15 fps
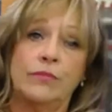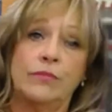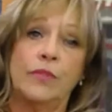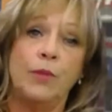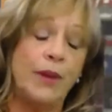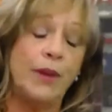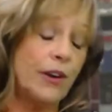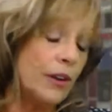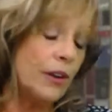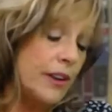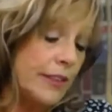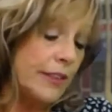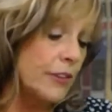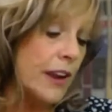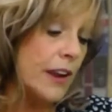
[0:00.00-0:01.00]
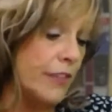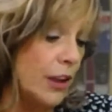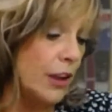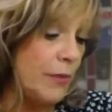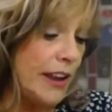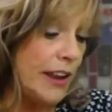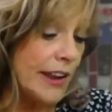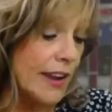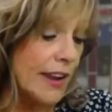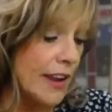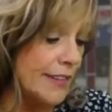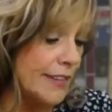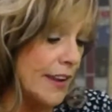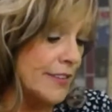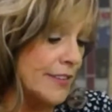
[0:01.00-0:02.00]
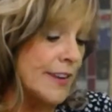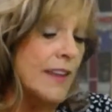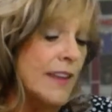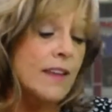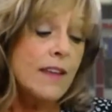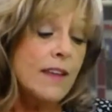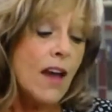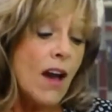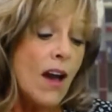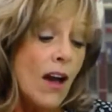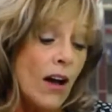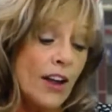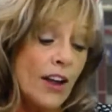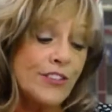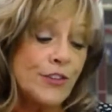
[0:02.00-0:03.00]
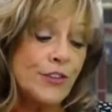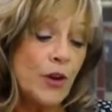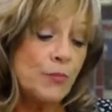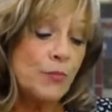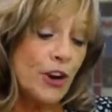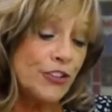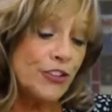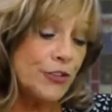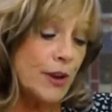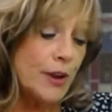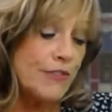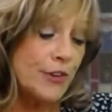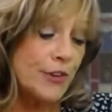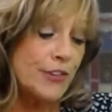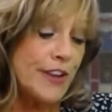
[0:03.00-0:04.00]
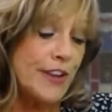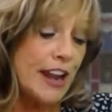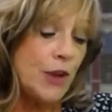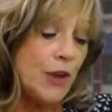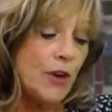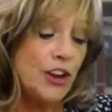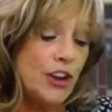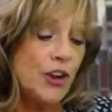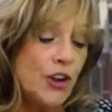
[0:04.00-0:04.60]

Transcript: apparently they're having a media contest. Also on March 21st, anyone